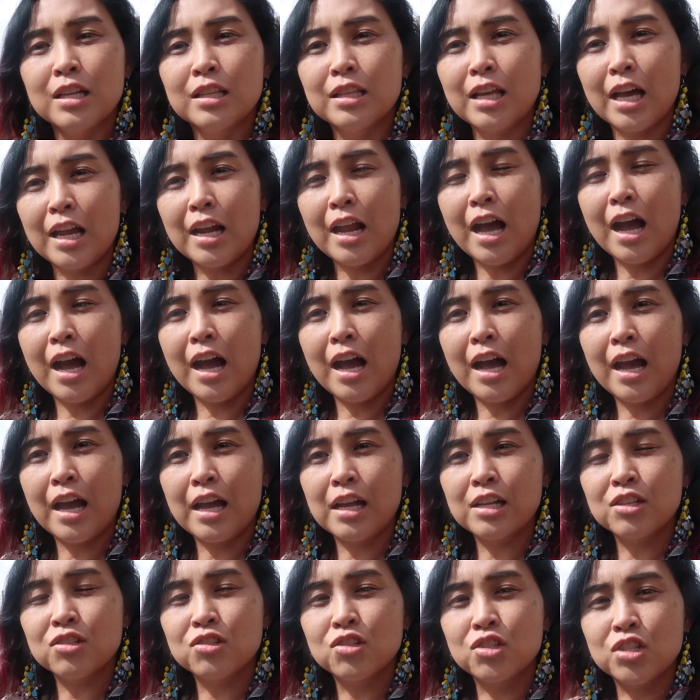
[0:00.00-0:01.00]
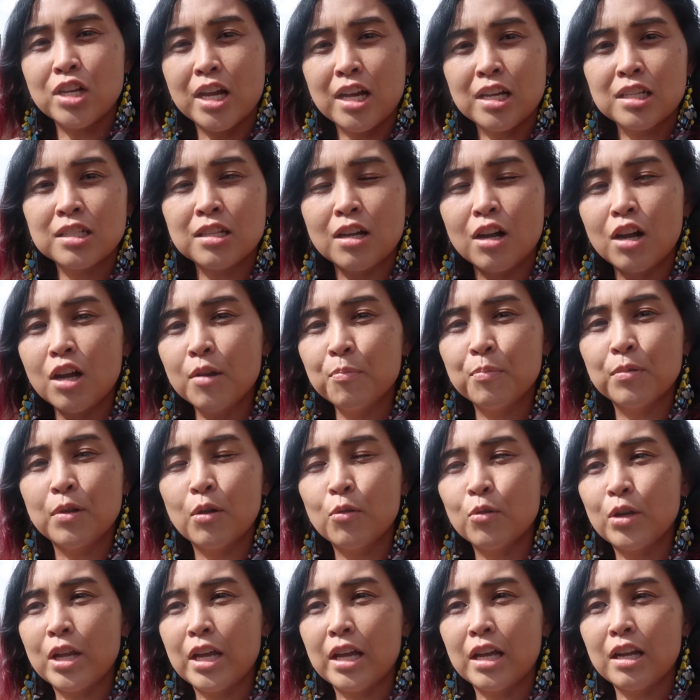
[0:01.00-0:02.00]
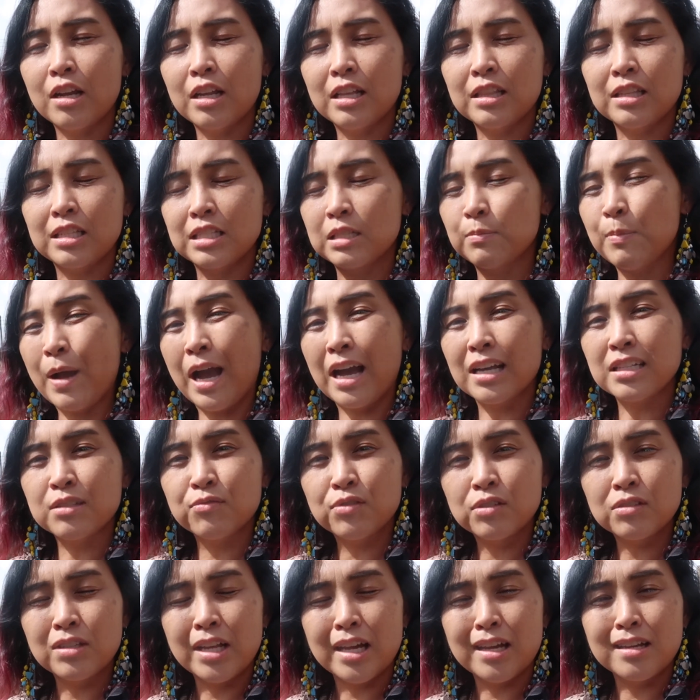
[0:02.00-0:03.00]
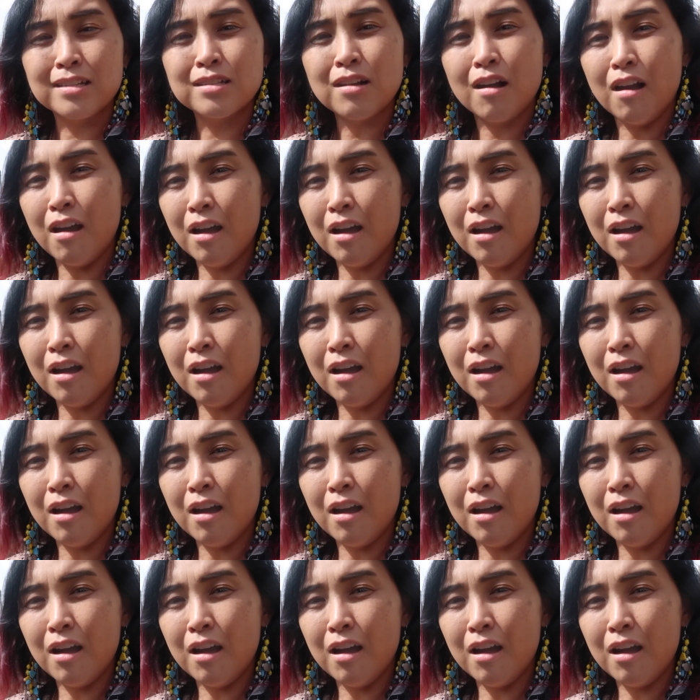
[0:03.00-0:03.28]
that I just uploaded in these past few days